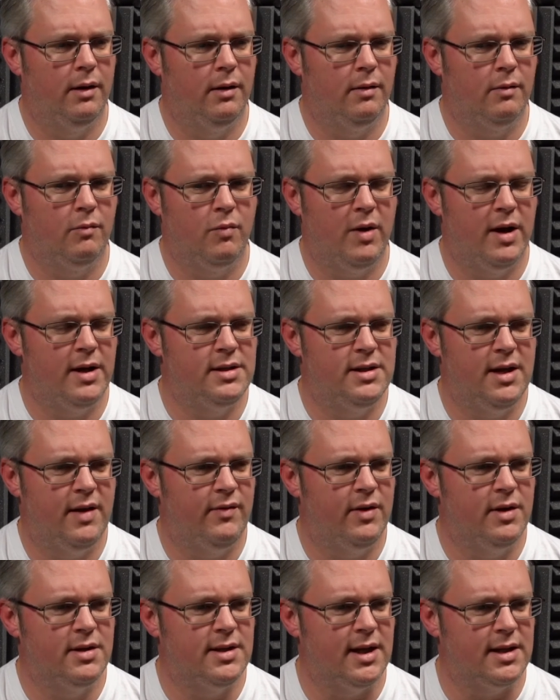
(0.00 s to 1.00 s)
where's the
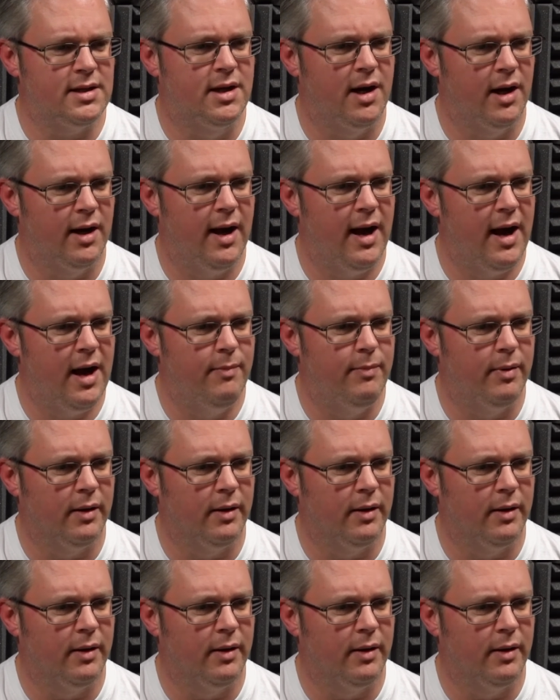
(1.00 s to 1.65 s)
evidence that's going to happen?